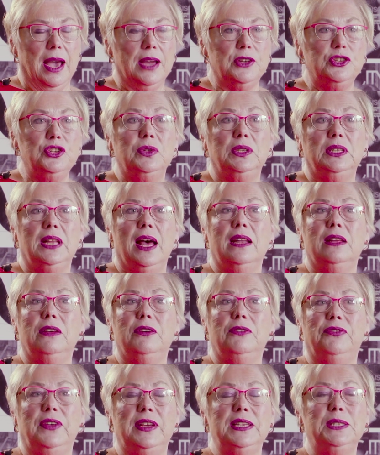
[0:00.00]
I do a lot
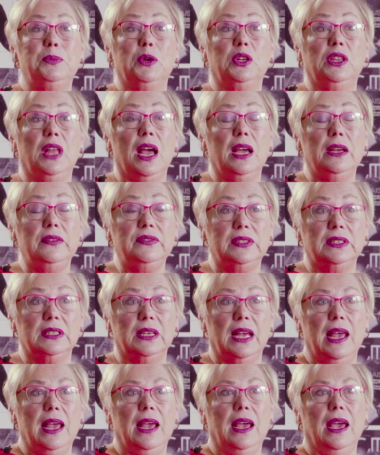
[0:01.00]
of Facebook Lives
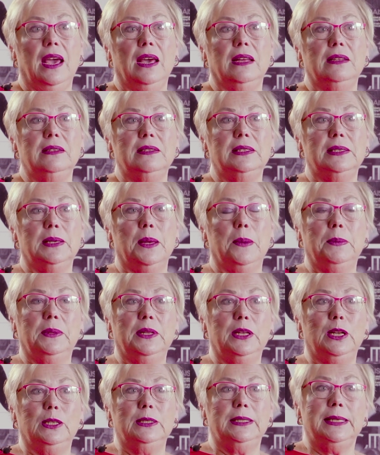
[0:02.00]
and some
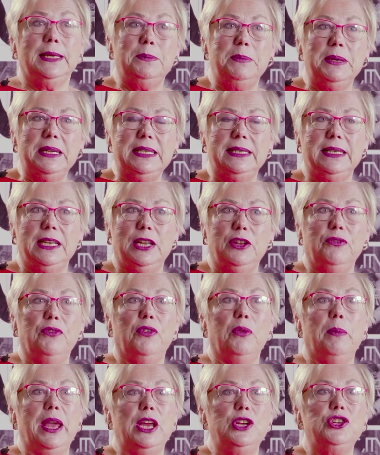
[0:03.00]
little tidbits and
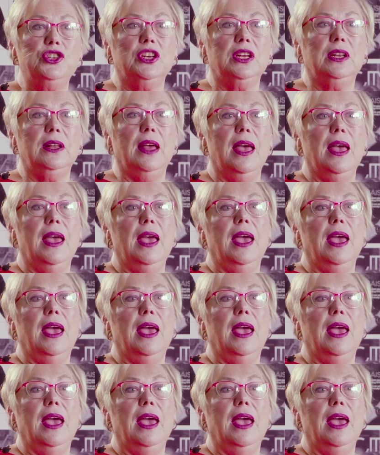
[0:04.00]
information.